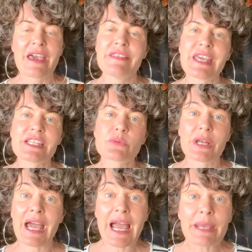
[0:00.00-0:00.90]
And that's
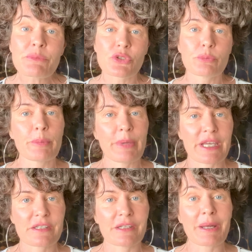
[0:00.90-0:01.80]
what I'm super passionate